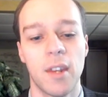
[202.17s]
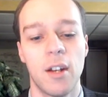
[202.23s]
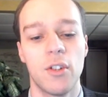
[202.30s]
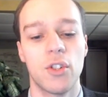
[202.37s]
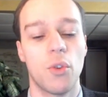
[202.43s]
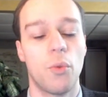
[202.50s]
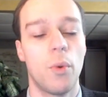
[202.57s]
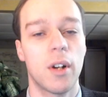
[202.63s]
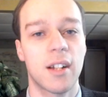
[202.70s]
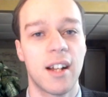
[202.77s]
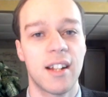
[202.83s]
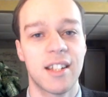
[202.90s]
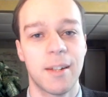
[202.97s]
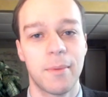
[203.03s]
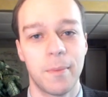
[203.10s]
So what
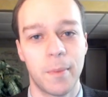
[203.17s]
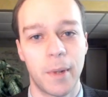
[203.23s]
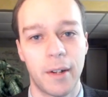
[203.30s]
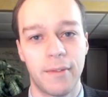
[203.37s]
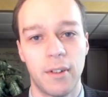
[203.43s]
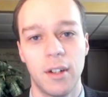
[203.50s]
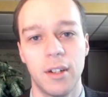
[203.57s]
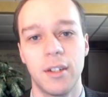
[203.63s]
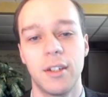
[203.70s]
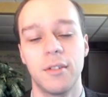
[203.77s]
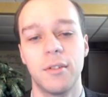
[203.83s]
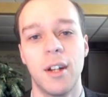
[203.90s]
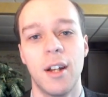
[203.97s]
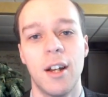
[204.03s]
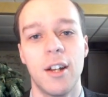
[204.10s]
concept am I referring to?
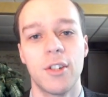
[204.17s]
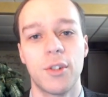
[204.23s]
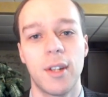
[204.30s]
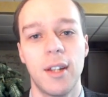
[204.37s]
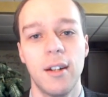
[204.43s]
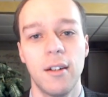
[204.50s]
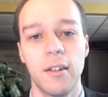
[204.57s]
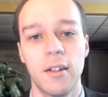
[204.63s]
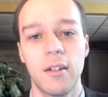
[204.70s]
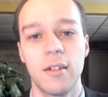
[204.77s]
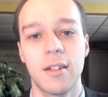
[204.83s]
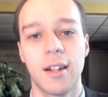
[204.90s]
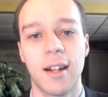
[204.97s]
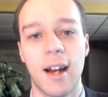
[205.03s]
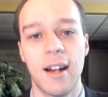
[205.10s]
So here there is
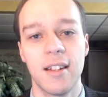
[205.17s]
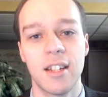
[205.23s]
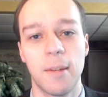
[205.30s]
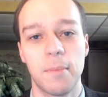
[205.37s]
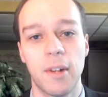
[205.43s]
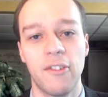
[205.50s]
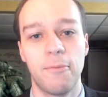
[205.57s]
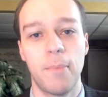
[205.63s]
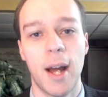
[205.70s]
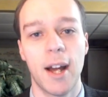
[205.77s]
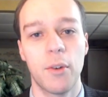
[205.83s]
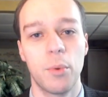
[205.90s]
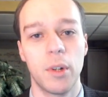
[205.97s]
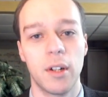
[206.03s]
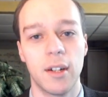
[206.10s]
a concept of
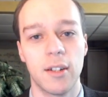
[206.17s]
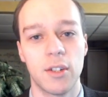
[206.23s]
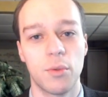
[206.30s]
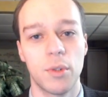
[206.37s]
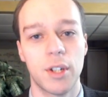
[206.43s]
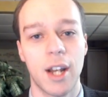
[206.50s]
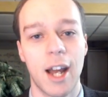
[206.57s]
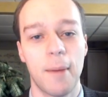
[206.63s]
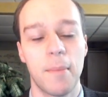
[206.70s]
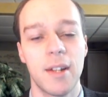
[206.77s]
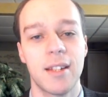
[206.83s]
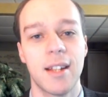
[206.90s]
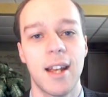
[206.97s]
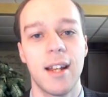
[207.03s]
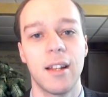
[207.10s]
backwardness, which
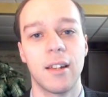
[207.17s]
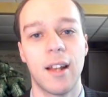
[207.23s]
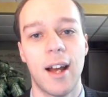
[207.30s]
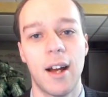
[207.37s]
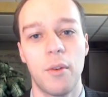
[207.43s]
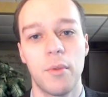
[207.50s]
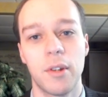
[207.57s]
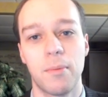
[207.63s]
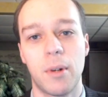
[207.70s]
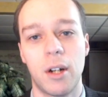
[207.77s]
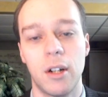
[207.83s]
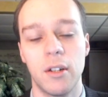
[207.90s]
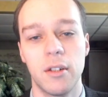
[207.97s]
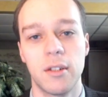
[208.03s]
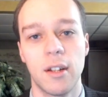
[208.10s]
happens a lot with
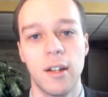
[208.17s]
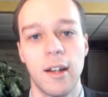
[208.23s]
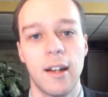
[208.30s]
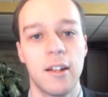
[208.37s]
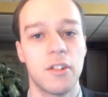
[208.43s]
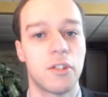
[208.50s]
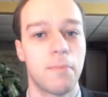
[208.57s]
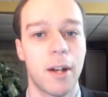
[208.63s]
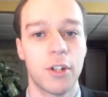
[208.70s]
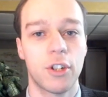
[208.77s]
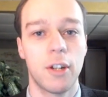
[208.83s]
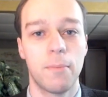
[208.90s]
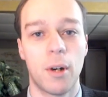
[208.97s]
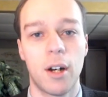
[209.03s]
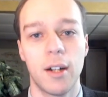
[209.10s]
pawns, and especially
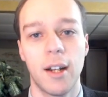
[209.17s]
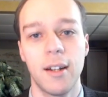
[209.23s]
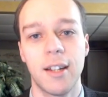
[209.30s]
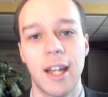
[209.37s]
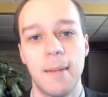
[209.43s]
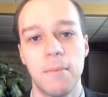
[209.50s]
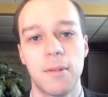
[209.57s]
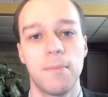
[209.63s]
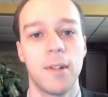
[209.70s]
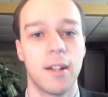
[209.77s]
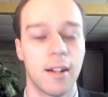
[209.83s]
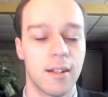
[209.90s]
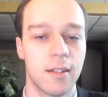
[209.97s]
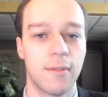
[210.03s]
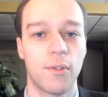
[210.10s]
pawn endgames,
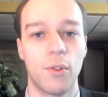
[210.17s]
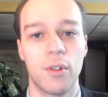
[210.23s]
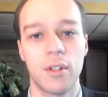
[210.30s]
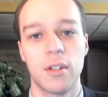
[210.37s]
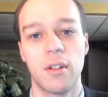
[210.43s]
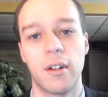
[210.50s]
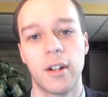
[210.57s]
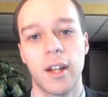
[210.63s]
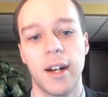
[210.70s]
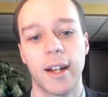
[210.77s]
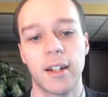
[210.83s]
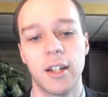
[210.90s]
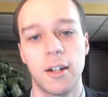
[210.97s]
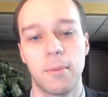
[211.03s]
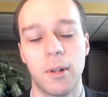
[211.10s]
because of course they're
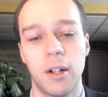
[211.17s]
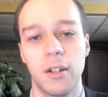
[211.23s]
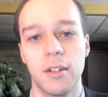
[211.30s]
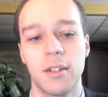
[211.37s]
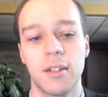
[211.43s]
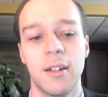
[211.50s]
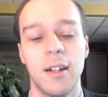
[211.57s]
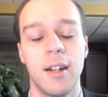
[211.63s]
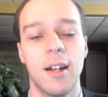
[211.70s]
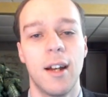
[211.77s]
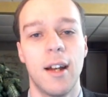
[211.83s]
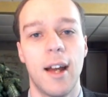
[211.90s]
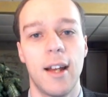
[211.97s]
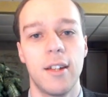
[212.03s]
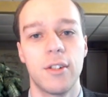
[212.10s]
connected to pawns.
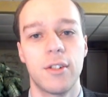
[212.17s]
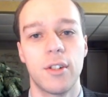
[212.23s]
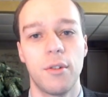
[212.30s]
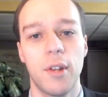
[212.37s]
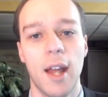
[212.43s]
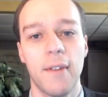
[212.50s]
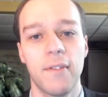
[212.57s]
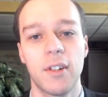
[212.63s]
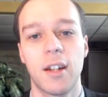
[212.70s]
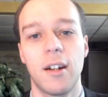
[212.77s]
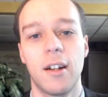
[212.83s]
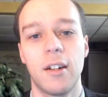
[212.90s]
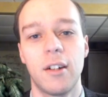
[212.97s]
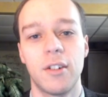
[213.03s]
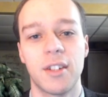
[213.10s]
And so you have to kind of
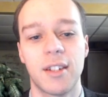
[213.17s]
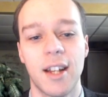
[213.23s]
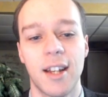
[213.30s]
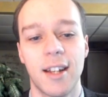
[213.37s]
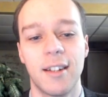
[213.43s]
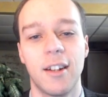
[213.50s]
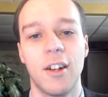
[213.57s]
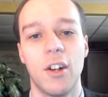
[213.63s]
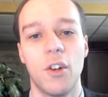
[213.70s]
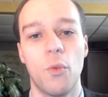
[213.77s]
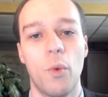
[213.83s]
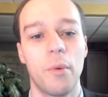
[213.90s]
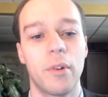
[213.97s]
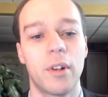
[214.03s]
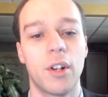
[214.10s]
understand
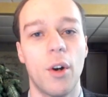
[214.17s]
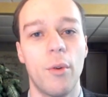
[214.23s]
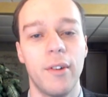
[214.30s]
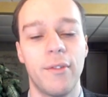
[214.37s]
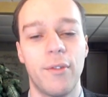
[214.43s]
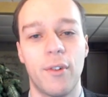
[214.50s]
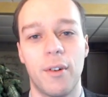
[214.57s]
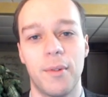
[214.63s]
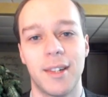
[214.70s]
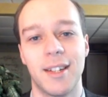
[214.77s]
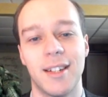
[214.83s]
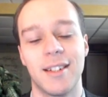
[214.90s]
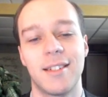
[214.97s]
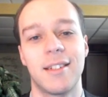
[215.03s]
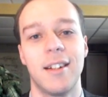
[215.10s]
what we're going for with
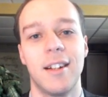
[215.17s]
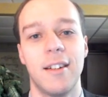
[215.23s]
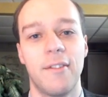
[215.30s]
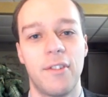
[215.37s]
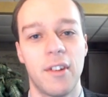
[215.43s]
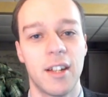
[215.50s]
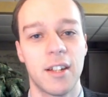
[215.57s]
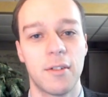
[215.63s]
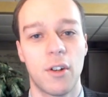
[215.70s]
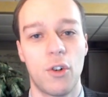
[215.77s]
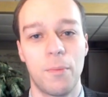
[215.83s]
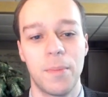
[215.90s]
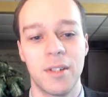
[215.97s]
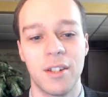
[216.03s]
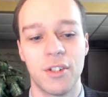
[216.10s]
this, for this whole
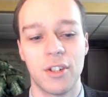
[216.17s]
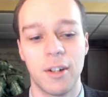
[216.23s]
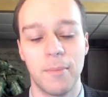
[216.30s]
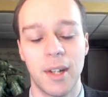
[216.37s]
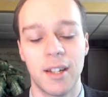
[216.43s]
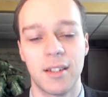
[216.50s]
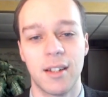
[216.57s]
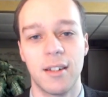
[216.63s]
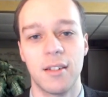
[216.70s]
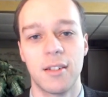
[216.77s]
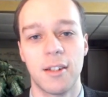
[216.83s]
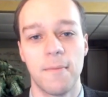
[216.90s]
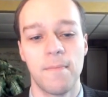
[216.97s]
position to make sense.